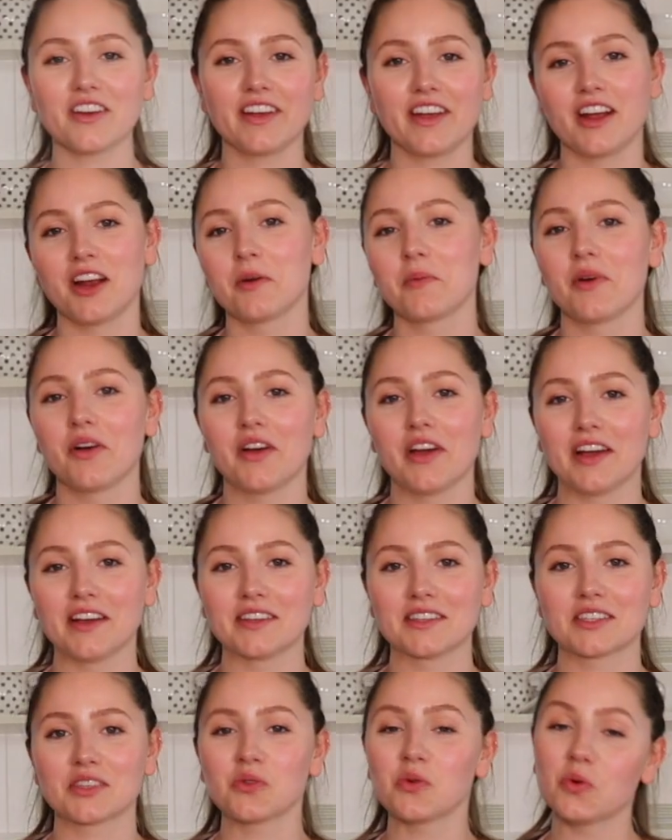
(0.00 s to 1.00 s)
our caramel
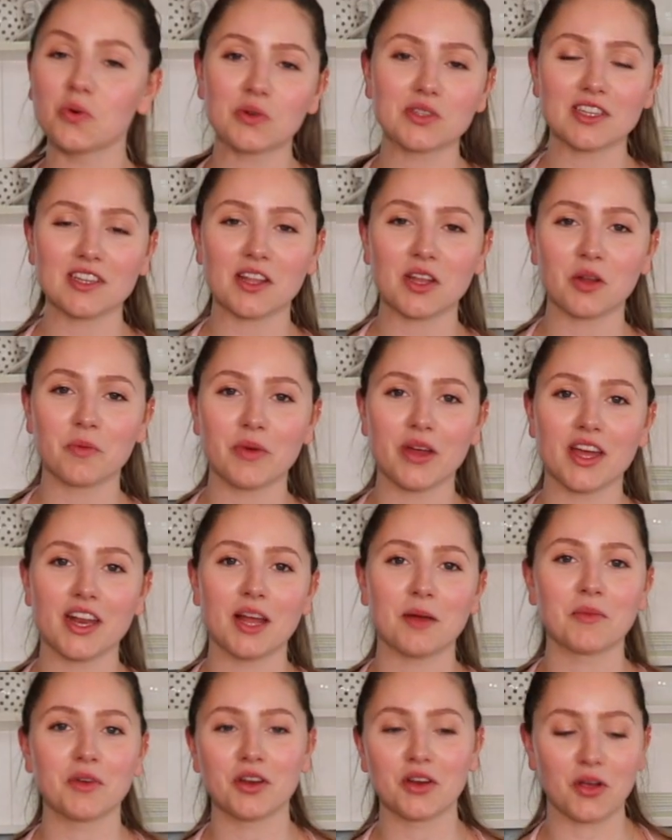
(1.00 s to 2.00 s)
has cooled a little bit,
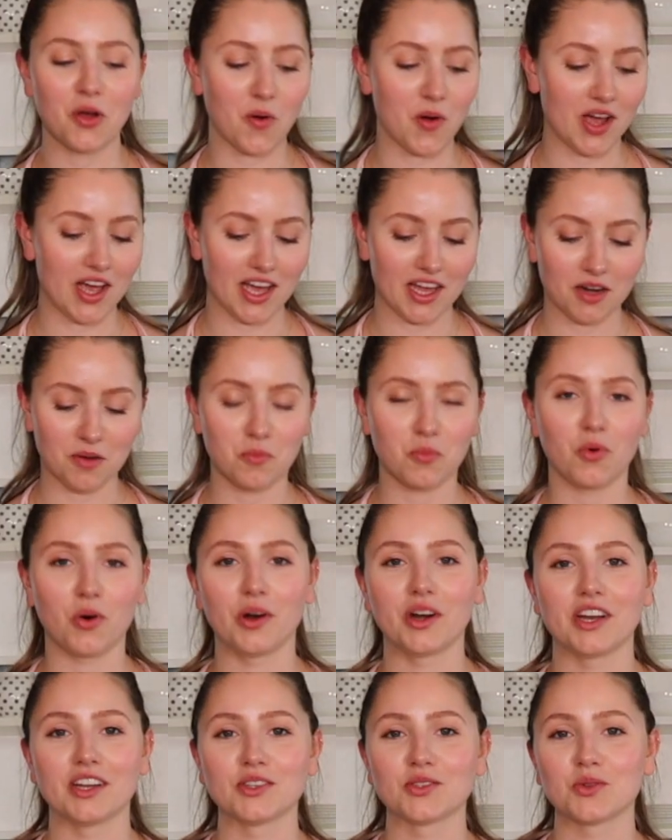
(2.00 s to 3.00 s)
I'm going to go ahead and
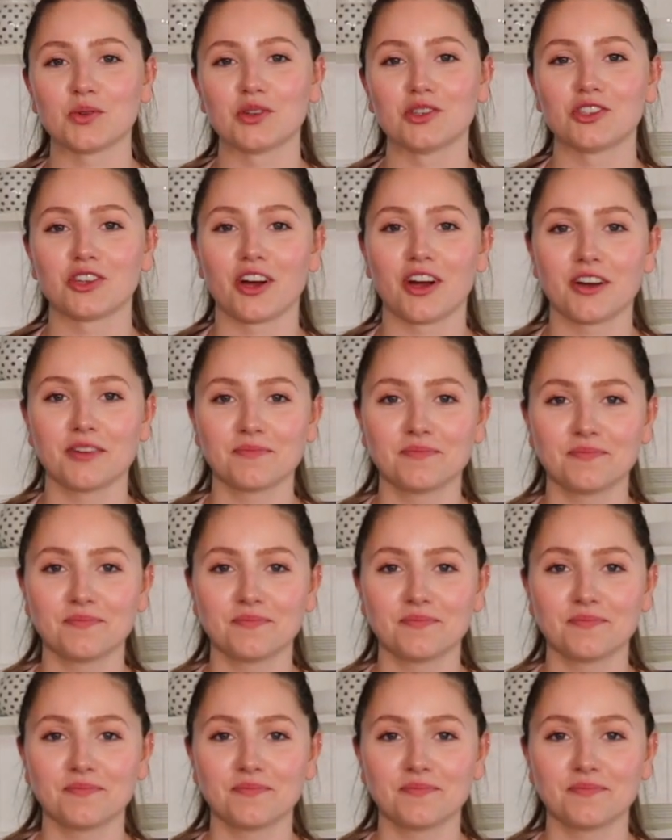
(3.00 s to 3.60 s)
pour it into a jar.